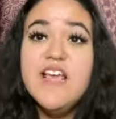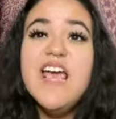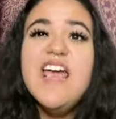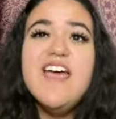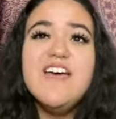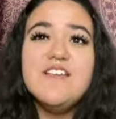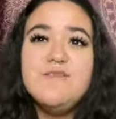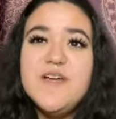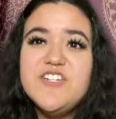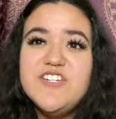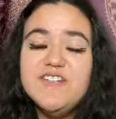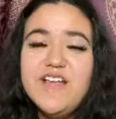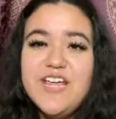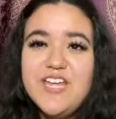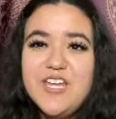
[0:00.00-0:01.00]
especially
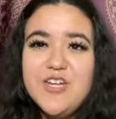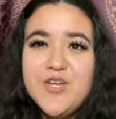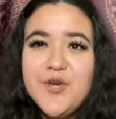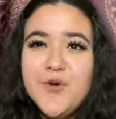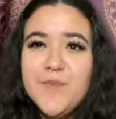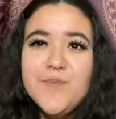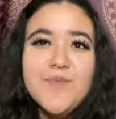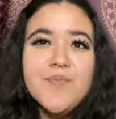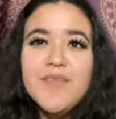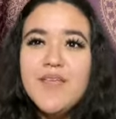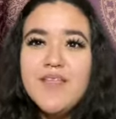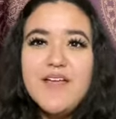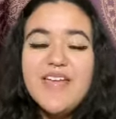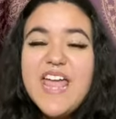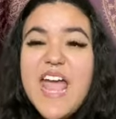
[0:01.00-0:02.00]
like
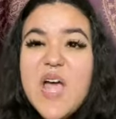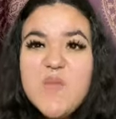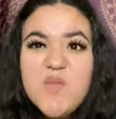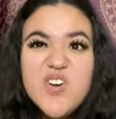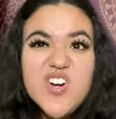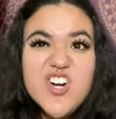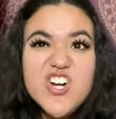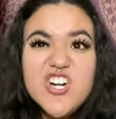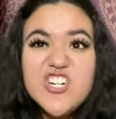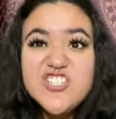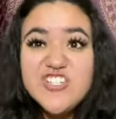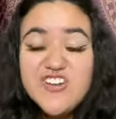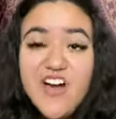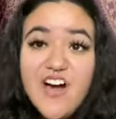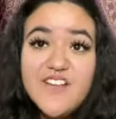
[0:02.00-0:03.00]
like hamburgers
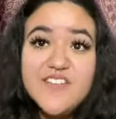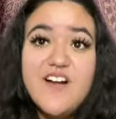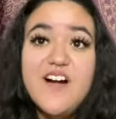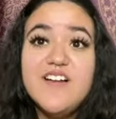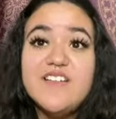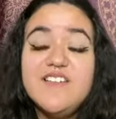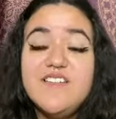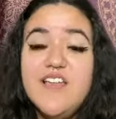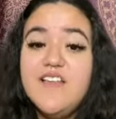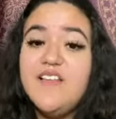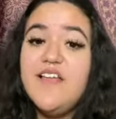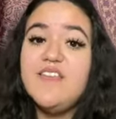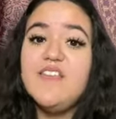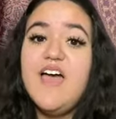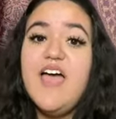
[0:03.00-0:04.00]
and hot dogs and things
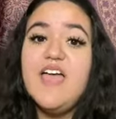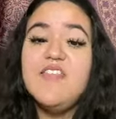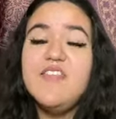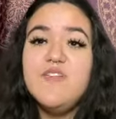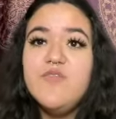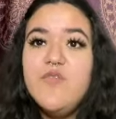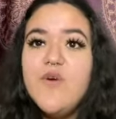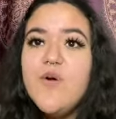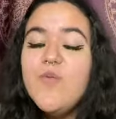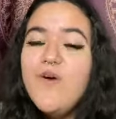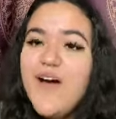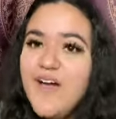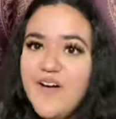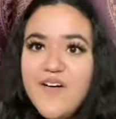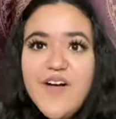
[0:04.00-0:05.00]
like that. And then for a
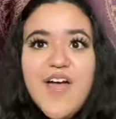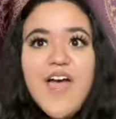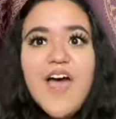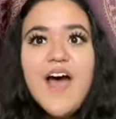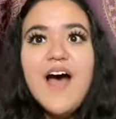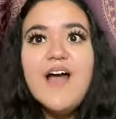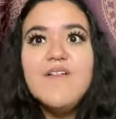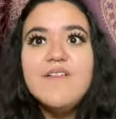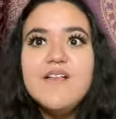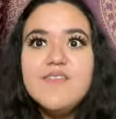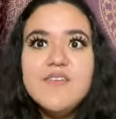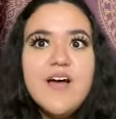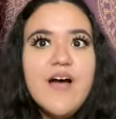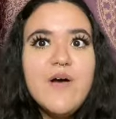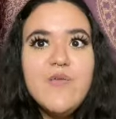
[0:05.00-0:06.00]
while I really
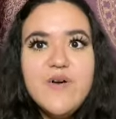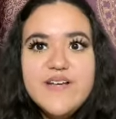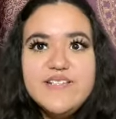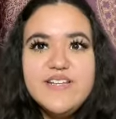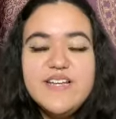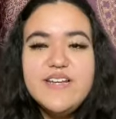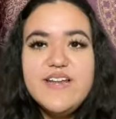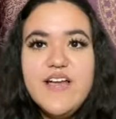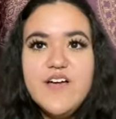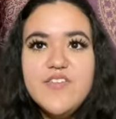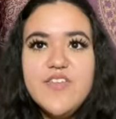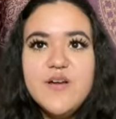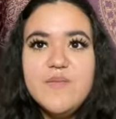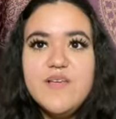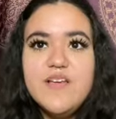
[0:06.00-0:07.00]
thought I was eating
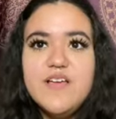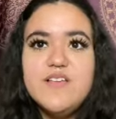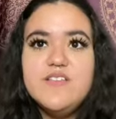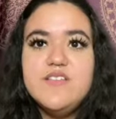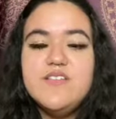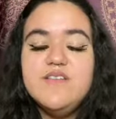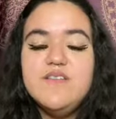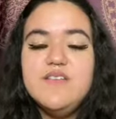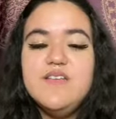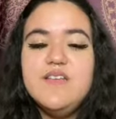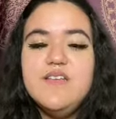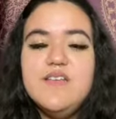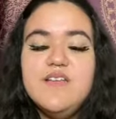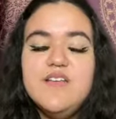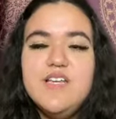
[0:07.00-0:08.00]
healthier because
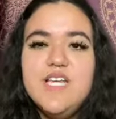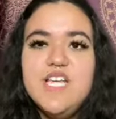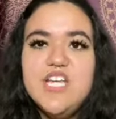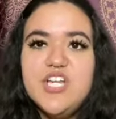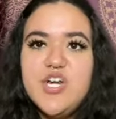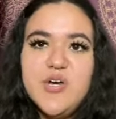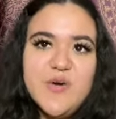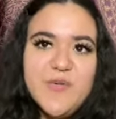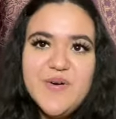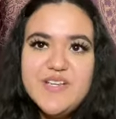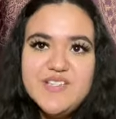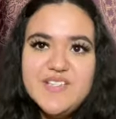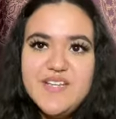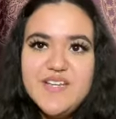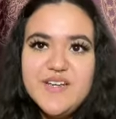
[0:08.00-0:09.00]
it
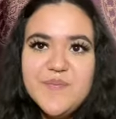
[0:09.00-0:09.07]
wasn't